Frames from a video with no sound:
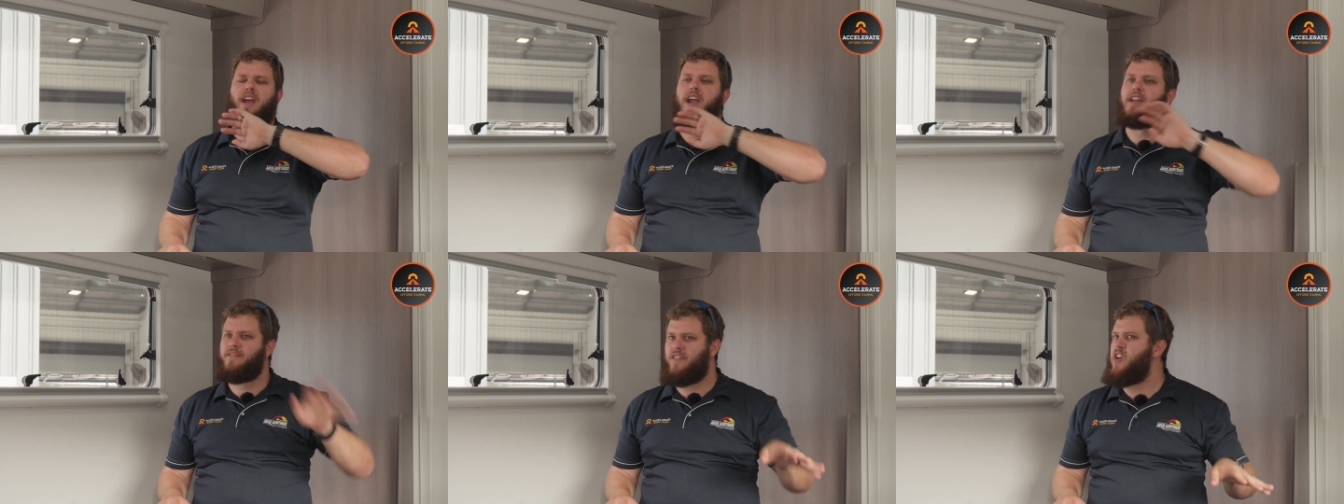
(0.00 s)
an
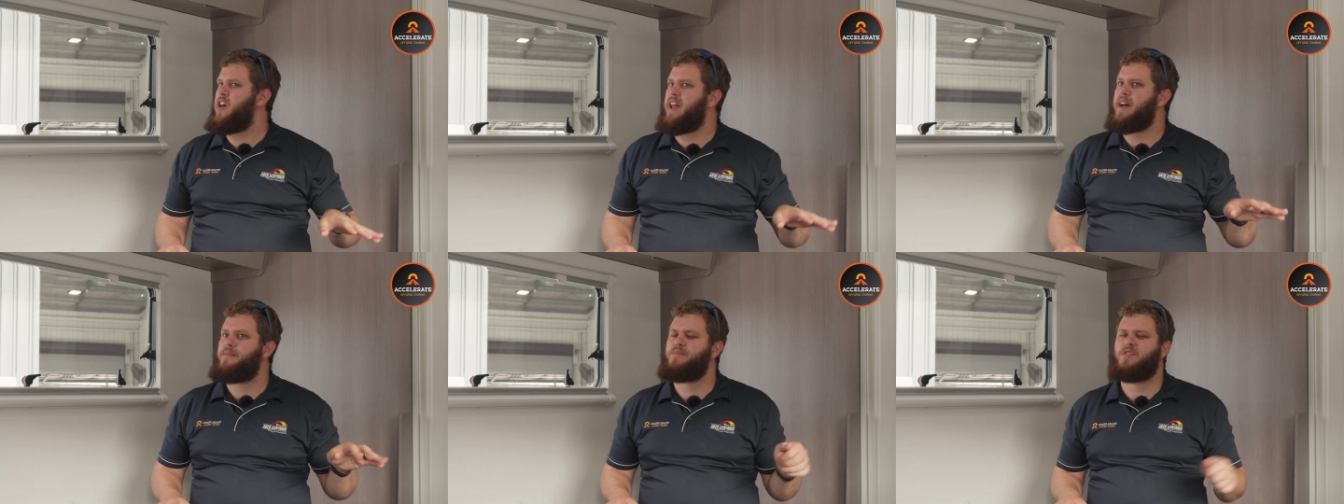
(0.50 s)

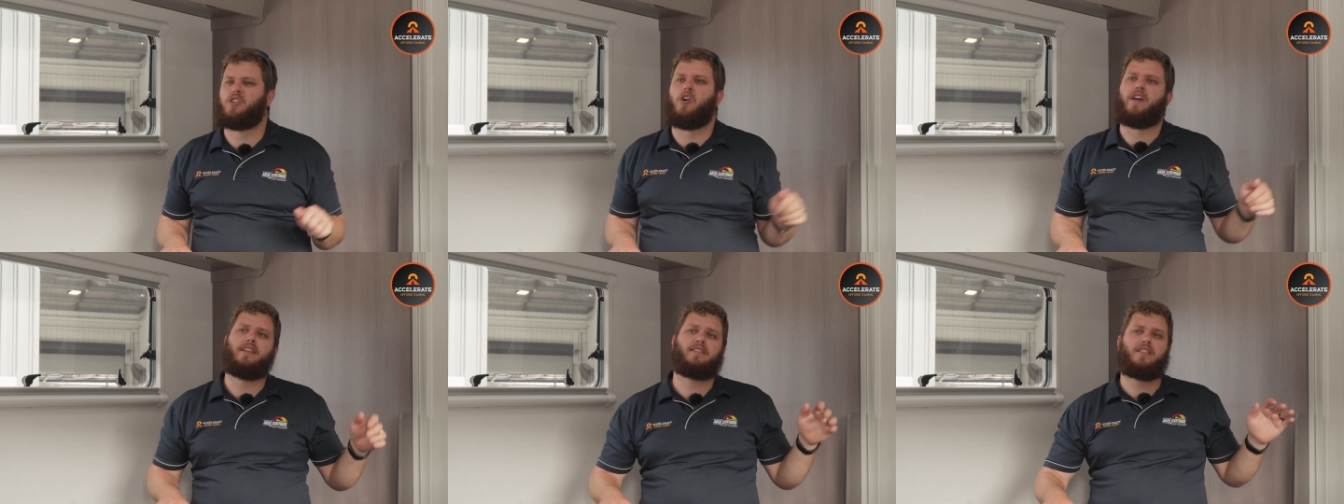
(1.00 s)
inverter. So
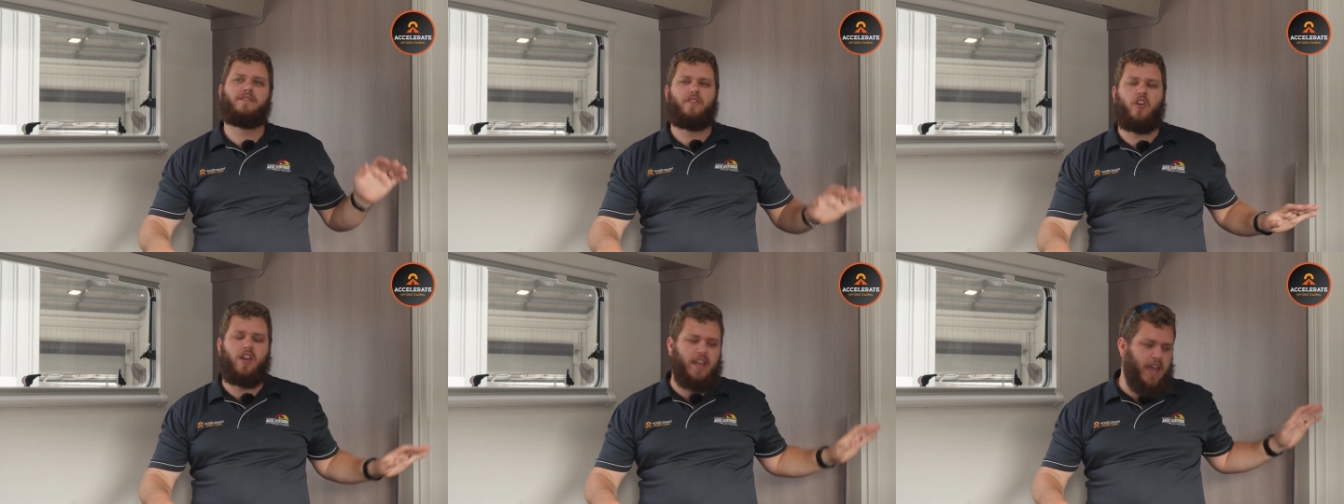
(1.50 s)
it's
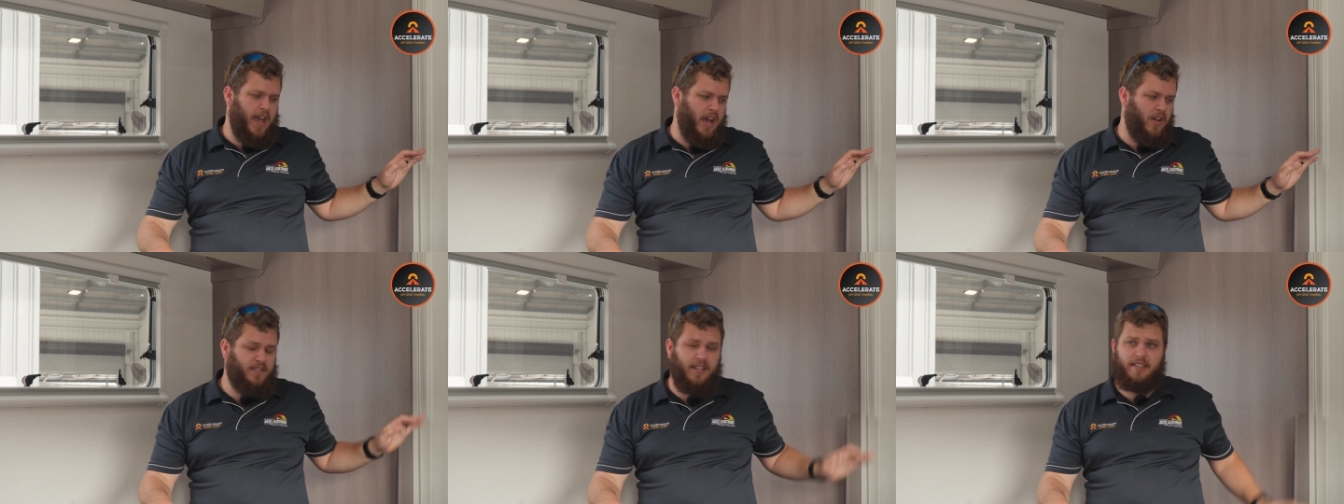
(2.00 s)
converting
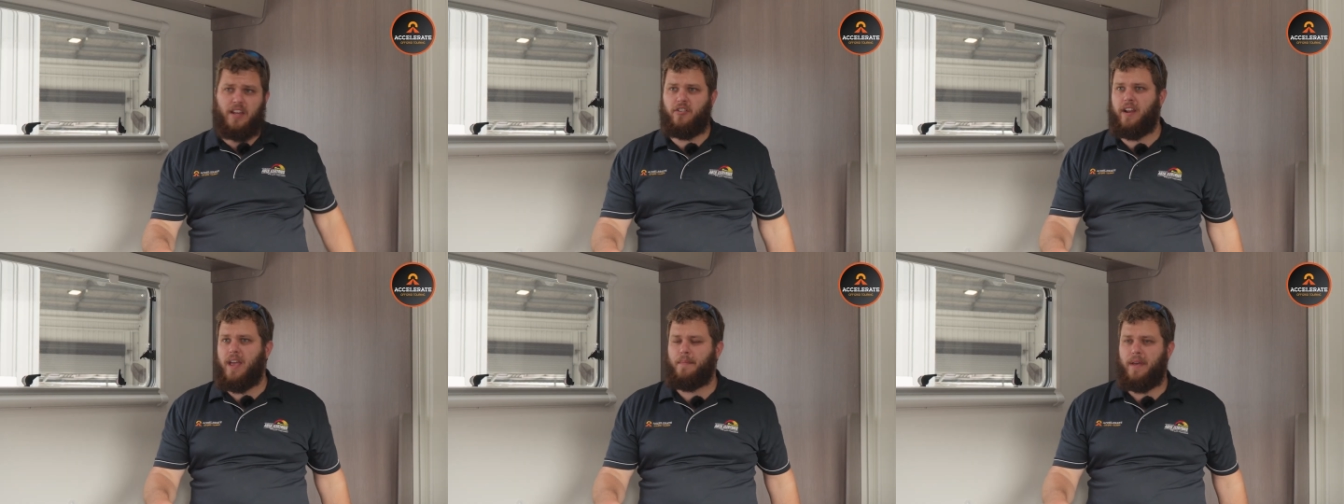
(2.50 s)
our
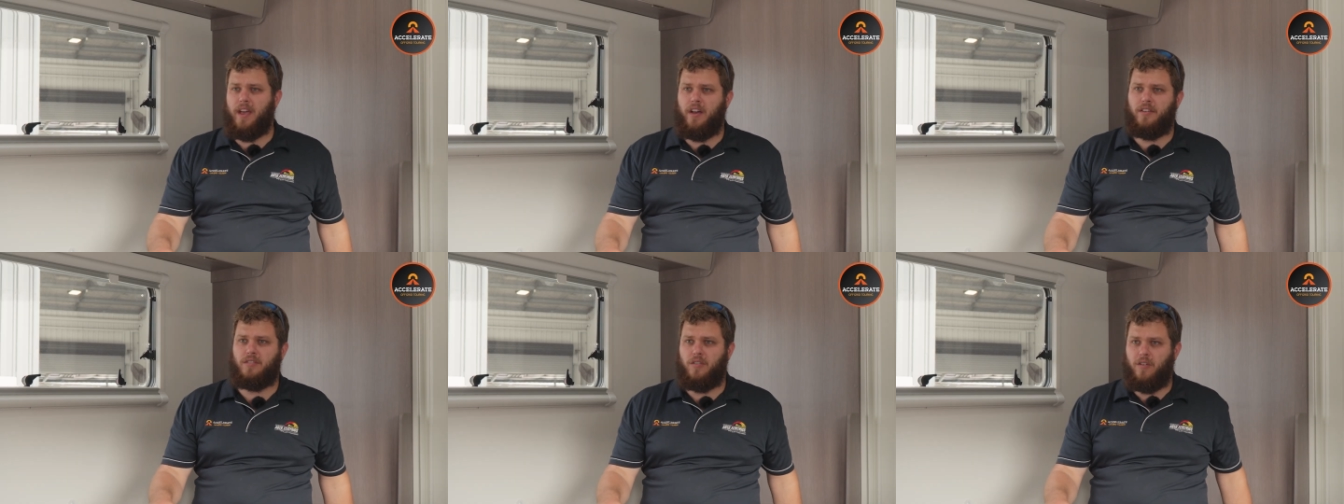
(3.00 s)
600 amp
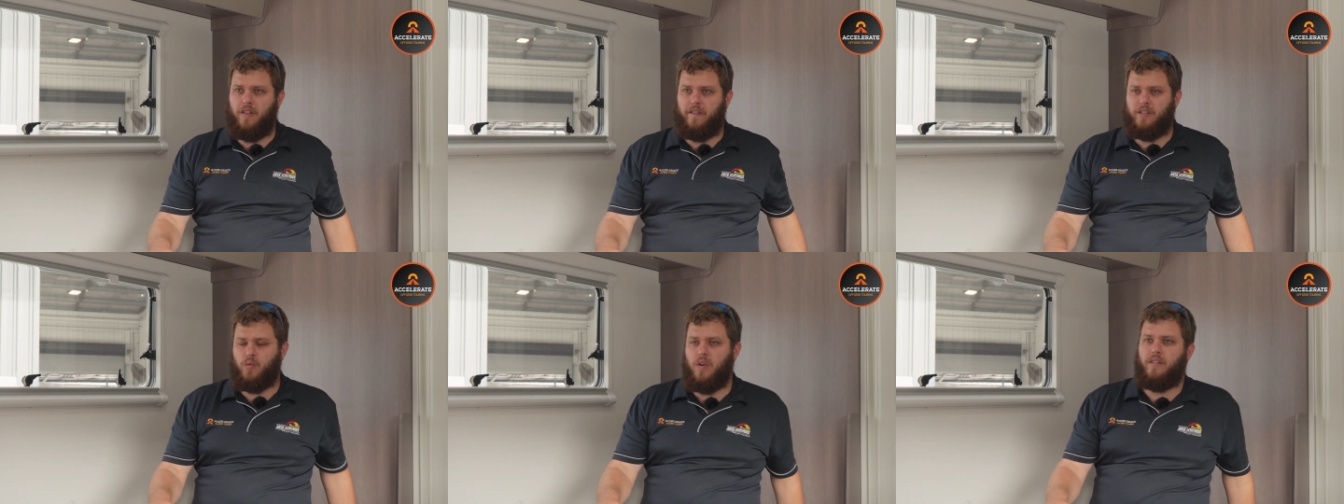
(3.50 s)
hours of
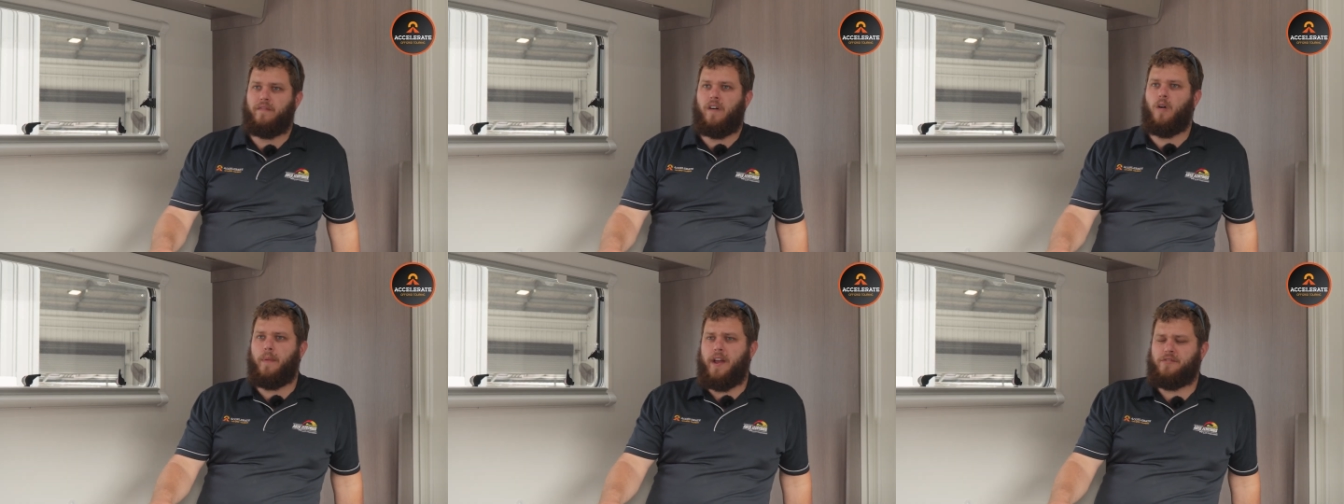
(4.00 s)
12
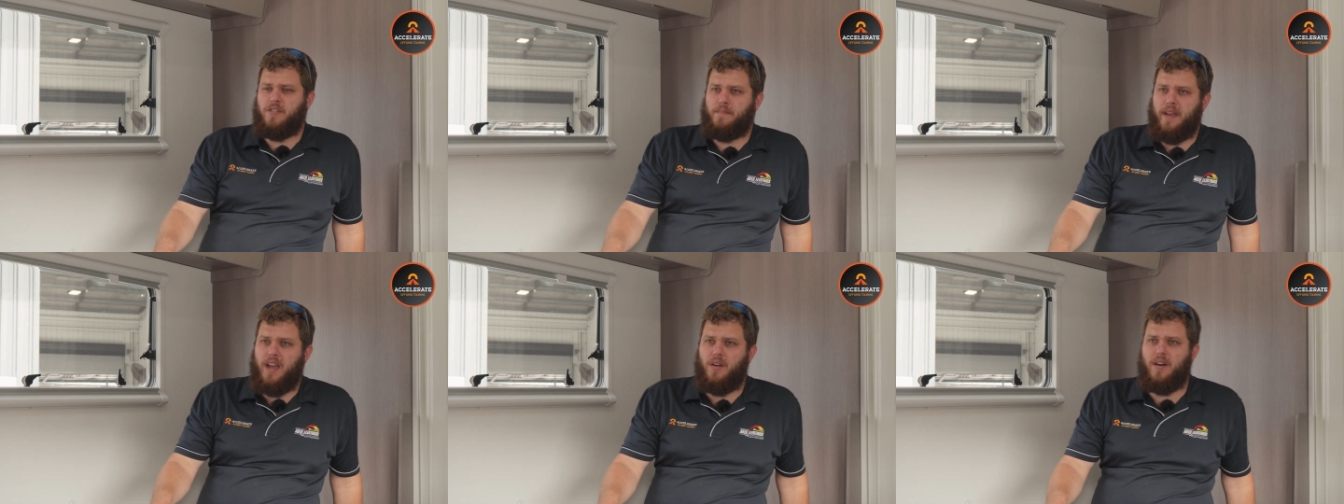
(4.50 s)
volt battery
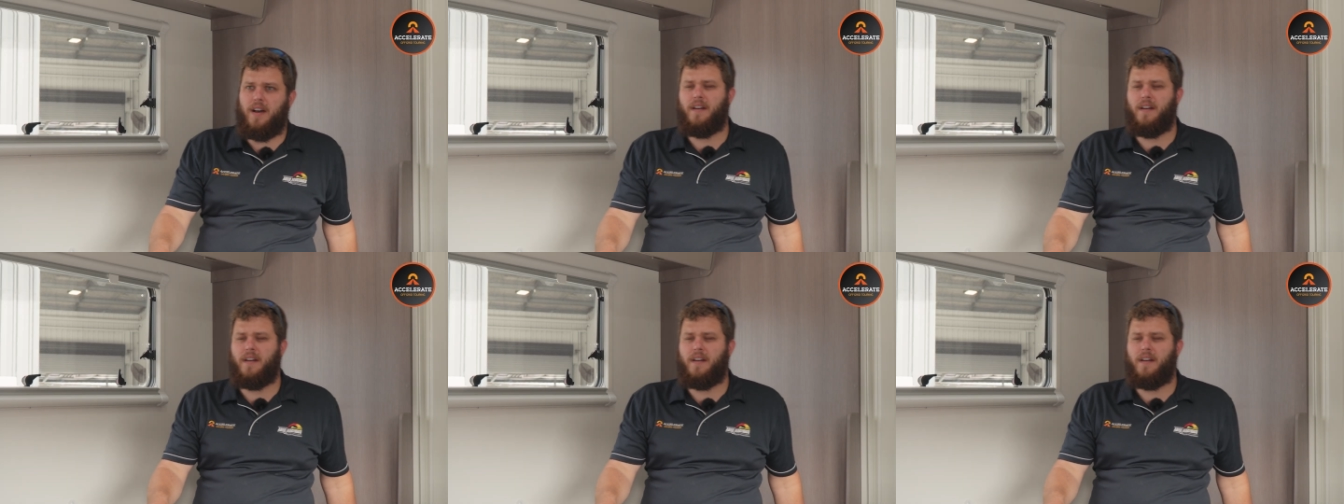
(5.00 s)
power